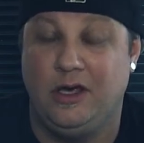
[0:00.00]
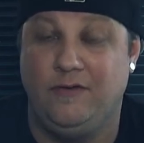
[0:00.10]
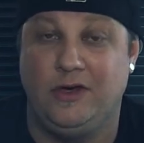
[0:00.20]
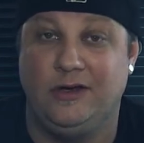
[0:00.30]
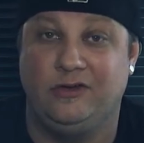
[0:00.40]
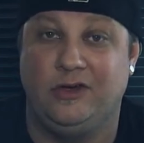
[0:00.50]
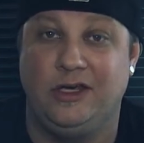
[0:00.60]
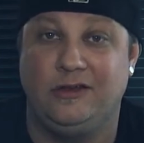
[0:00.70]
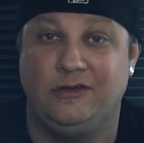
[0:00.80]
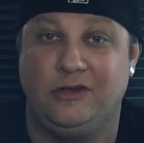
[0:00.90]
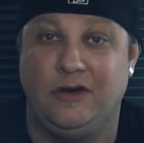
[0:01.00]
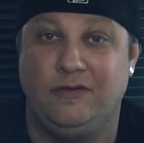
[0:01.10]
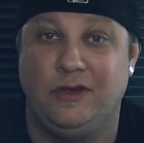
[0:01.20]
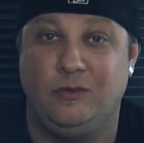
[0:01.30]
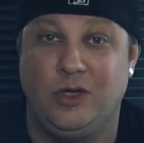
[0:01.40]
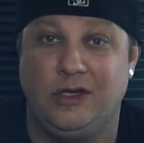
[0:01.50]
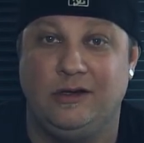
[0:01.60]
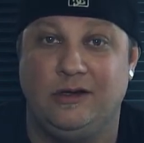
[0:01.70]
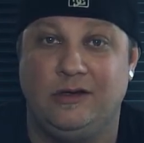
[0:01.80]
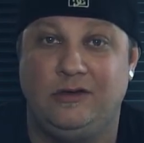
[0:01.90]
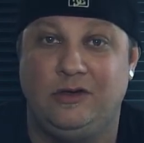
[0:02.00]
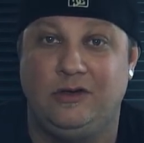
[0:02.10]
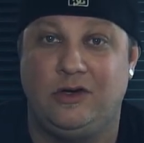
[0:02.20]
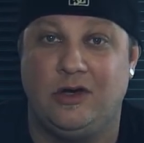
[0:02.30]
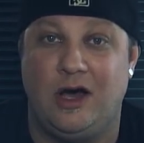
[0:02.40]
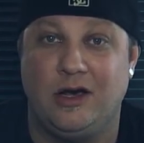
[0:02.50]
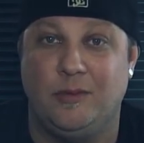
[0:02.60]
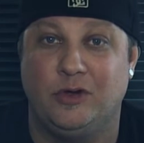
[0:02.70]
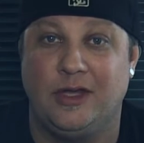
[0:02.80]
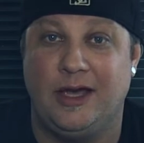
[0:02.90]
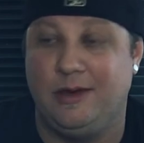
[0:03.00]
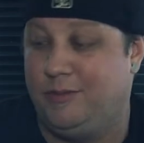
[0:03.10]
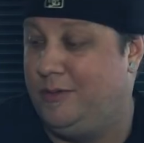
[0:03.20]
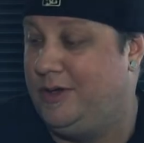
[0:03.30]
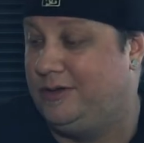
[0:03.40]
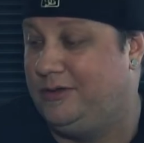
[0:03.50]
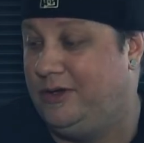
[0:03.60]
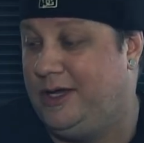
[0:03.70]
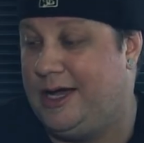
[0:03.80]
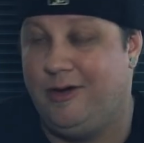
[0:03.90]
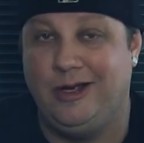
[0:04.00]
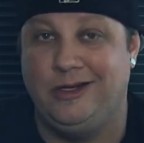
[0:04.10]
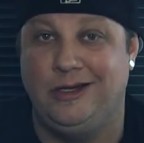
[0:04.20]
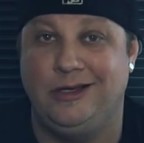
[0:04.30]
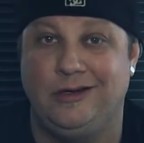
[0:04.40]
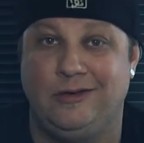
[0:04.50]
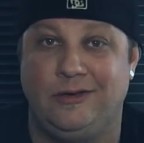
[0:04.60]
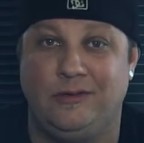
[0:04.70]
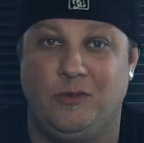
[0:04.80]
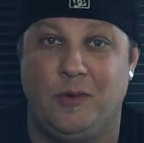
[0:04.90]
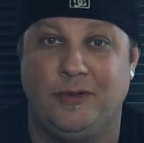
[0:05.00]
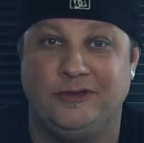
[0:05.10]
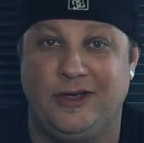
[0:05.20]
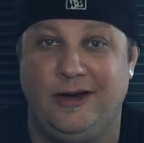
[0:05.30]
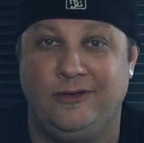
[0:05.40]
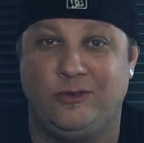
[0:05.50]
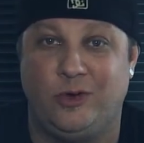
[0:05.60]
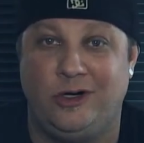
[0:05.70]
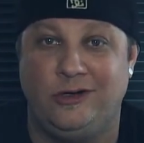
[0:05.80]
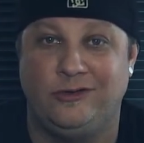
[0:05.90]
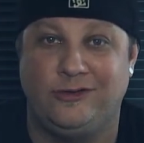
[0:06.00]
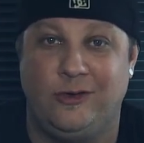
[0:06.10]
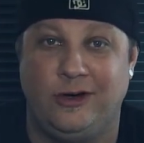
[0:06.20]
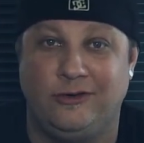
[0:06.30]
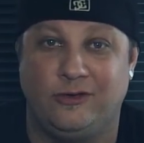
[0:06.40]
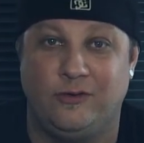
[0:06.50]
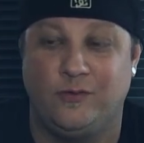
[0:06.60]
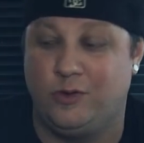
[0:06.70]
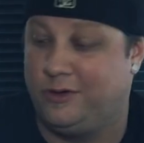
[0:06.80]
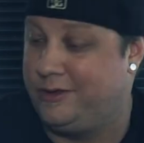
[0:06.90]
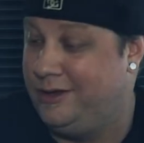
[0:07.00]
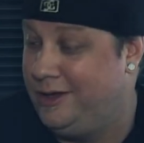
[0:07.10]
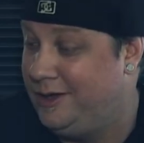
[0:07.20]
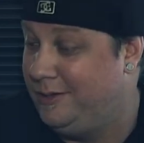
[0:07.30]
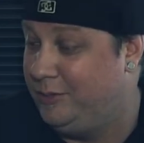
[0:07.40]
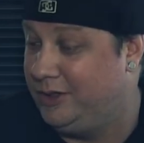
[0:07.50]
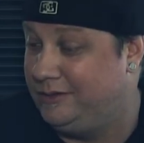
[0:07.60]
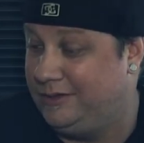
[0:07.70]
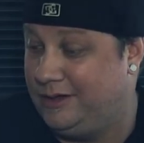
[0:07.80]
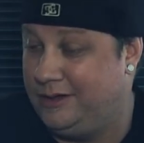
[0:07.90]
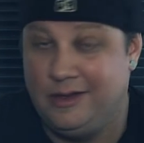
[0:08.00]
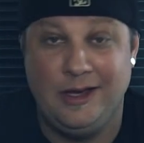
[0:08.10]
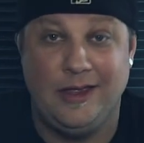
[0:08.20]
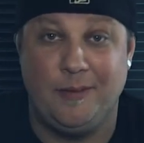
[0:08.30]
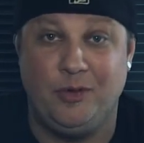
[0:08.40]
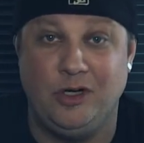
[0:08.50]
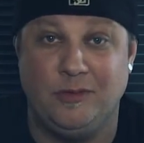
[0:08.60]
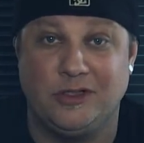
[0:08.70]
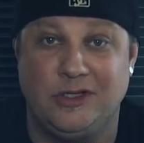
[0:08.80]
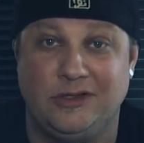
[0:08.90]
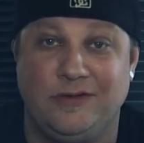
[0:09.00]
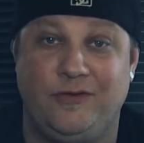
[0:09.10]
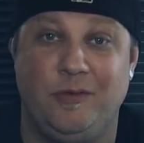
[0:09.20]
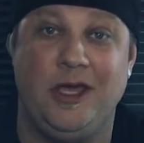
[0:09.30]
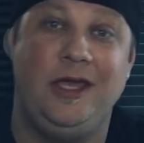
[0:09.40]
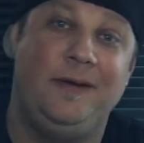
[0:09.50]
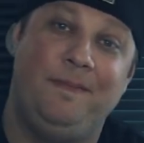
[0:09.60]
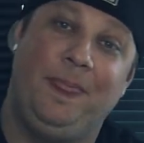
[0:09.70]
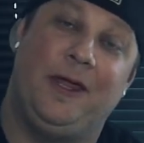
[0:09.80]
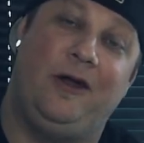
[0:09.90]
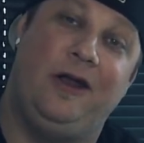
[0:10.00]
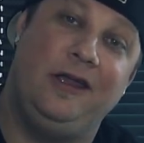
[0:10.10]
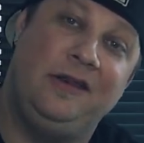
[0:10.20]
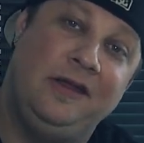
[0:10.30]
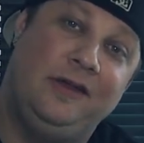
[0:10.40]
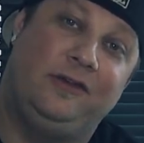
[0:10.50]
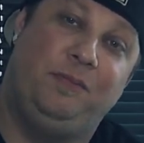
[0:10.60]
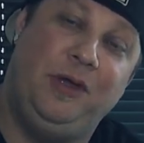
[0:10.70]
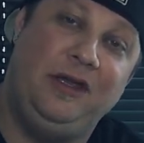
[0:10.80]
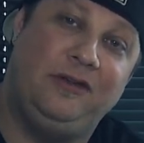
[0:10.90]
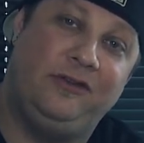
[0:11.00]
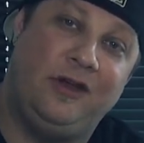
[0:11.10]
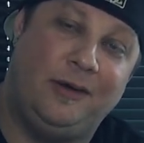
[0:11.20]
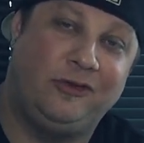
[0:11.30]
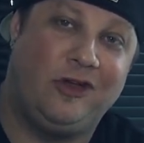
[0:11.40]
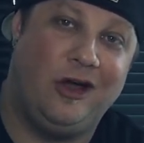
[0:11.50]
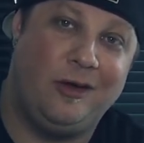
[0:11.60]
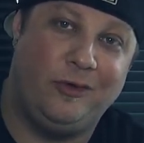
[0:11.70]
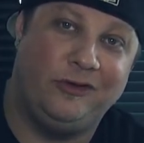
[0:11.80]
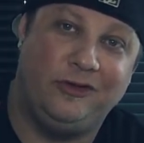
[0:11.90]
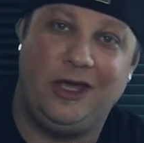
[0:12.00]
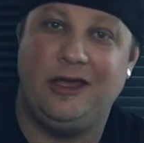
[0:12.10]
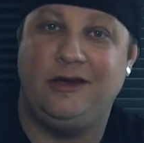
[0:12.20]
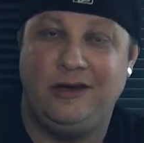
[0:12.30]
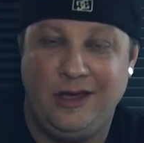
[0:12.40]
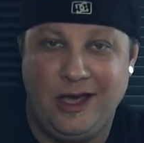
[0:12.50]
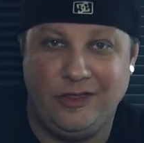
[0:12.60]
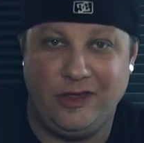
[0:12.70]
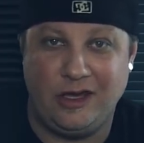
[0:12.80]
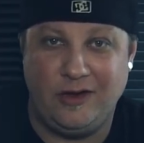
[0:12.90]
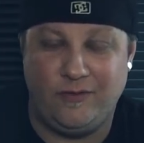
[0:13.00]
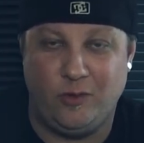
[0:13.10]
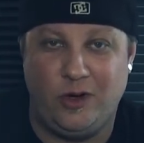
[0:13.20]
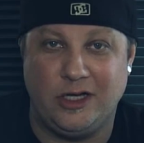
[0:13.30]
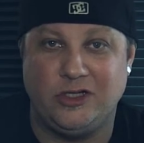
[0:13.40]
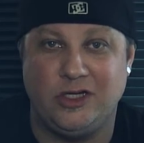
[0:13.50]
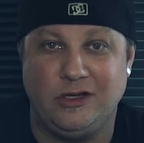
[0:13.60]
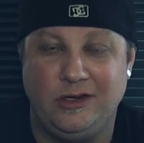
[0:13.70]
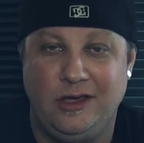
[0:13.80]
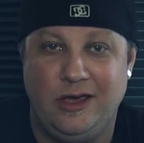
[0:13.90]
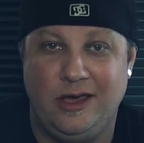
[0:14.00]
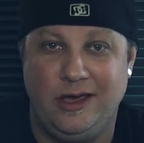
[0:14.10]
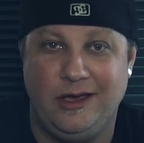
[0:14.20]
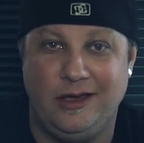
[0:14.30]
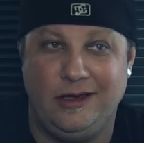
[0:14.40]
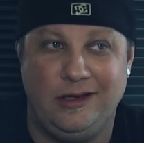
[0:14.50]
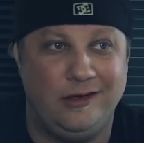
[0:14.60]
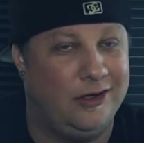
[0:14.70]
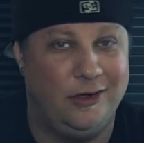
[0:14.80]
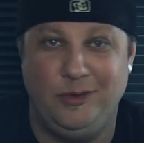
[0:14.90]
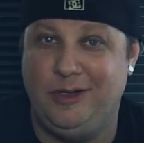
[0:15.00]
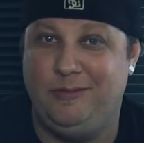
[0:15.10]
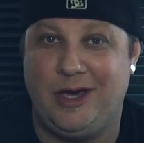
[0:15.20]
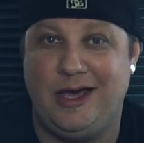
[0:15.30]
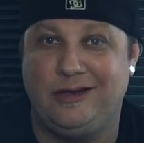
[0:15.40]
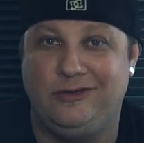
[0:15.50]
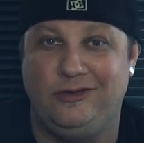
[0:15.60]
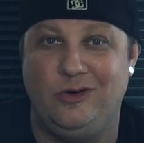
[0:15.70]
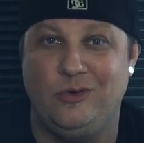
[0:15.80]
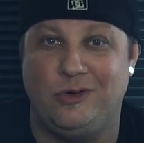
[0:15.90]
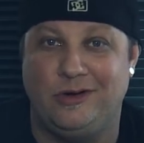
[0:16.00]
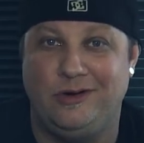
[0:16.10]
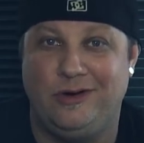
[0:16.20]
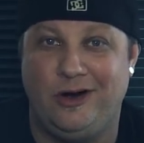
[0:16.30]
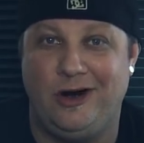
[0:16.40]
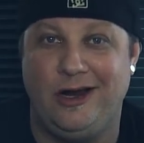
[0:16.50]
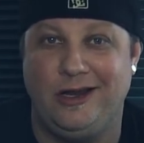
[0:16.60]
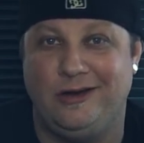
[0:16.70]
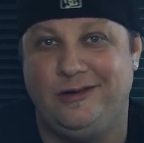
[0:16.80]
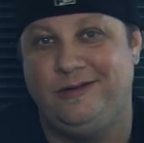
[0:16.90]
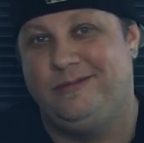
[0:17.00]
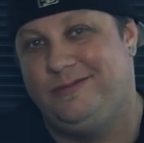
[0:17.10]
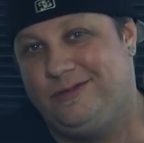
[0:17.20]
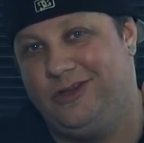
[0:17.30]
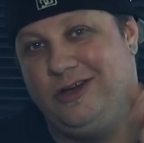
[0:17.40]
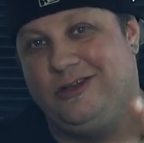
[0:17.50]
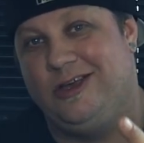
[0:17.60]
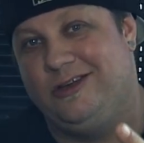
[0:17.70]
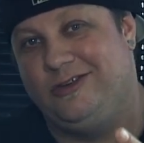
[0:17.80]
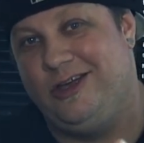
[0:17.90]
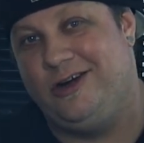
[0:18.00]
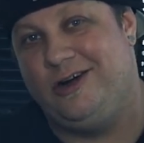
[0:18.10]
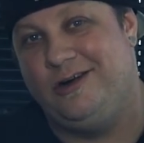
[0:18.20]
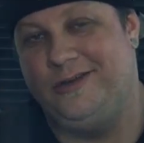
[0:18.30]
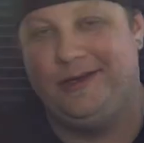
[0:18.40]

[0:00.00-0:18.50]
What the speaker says: if you guys like the stuff, then we can talk about that, and maybe I'll tell you how I did it and what my settings were and so on and so forth. But that pretty much does it for me. All right, so peace. I'm Scott once again, and thank you for watching, and I'll be back soon. All right, talk to you guys later.